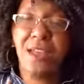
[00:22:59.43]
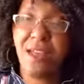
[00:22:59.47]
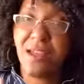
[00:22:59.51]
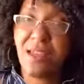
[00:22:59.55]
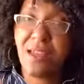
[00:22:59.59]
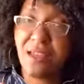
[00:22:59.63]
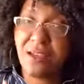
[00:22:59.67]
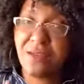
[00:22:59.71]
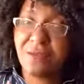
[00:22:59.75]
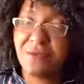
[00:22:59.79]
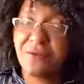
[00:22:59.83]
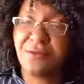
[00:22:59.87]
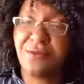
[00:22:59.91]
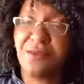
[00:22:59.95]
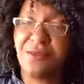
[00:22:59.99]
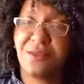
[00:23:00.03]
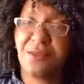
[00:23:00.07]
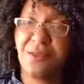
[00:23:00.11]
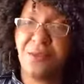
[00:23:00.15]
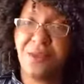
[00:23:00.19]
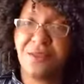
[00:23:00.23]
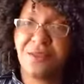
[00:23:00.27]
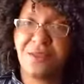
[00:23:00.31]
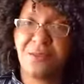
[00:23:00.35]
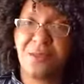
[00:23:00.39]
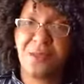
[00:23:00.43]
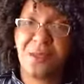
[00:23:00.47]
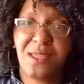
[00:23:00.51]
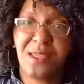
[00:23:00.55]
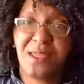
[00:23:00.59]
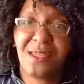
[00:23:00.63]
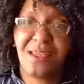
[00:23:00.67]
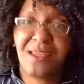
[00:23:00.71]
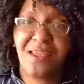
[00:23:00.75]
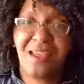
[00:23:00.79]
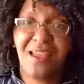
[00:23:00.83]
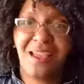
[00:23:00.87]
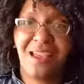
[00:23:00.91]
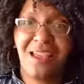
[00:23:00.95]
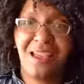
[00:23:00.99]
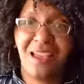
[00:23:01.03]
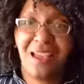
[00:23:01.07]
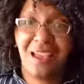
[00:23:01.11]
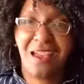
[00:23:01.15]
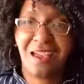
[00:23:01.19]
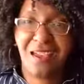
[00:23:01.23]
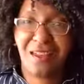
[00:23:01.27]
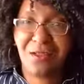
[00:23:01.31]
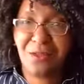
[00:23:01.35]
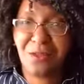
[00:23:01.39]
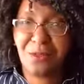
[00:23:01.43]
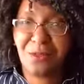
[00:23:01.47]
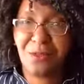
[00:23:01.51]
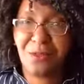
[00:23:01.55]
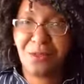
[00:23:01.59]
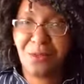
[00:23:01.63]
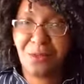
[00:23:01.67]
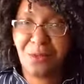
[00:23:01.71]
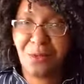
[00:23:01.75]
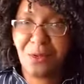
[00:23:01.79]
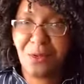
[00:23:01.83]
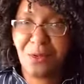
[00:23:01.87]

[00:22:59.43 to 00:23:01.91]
if you want to be a Googleable